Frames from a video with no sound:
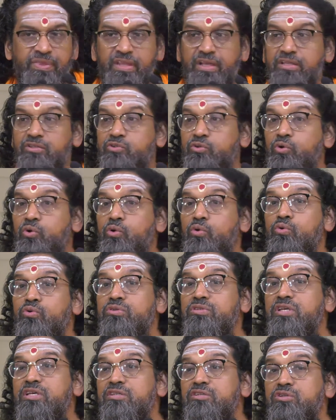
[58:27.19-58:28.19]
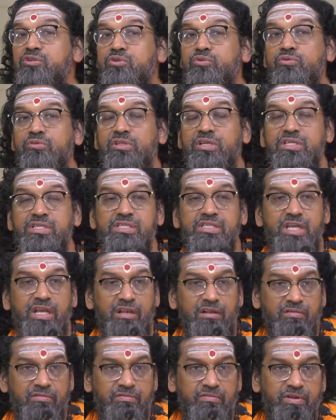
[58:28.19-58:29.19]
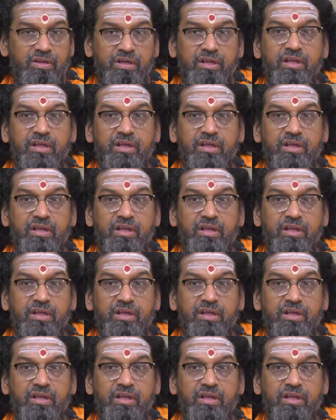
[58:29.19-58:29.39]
is closest to the self.